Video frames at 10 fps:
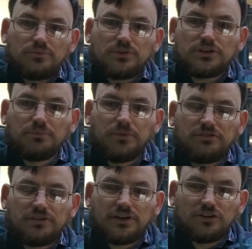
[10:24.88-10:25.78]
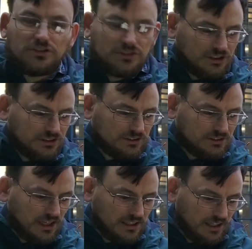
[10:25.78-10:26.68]
So moving on to
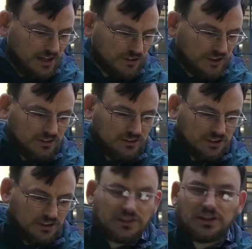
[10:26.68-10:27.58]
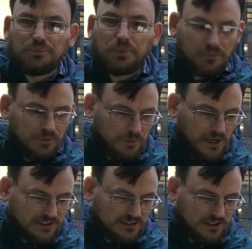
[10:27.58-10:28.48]
day 11 to keep up the
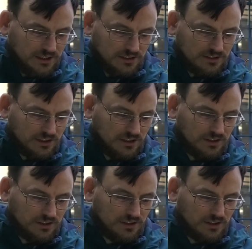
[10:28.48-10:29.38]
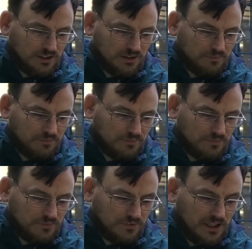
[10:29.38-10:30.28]
pace here. So
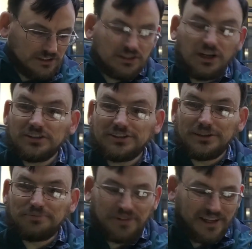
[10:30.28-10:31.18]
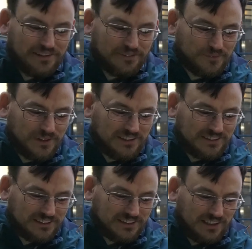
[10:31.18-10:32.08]
there's an arty play on
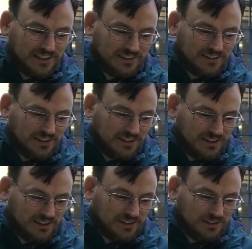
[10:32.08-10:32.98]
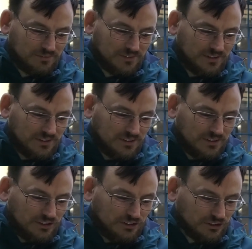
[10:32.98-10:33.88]
words again.
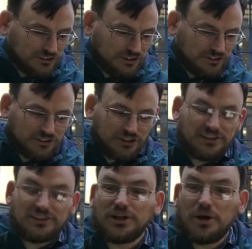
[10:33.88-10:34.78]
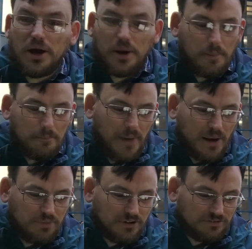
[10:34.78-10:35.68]
Georgius created a
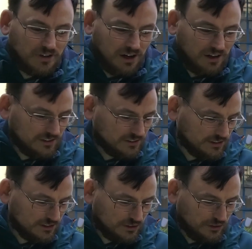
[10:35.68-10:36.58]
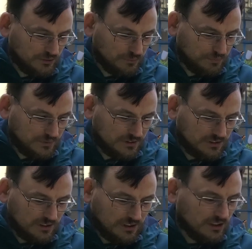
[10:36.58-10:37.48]
map of Arctic hoops.
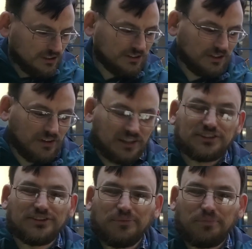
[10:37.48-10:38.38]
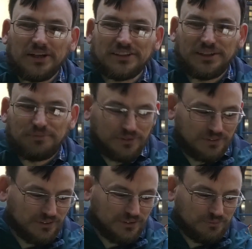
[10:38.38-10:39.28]
So that's all the
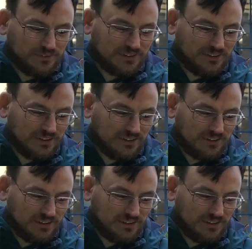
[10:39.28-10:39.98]
basketball hoops that